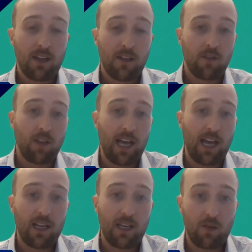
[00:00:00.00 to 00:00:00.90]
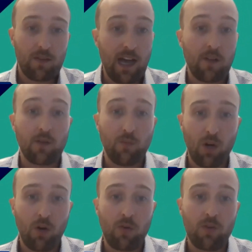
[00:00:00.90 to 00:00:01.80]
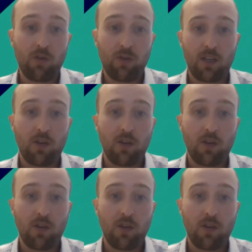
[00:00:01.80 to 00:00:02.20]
so that down the road you can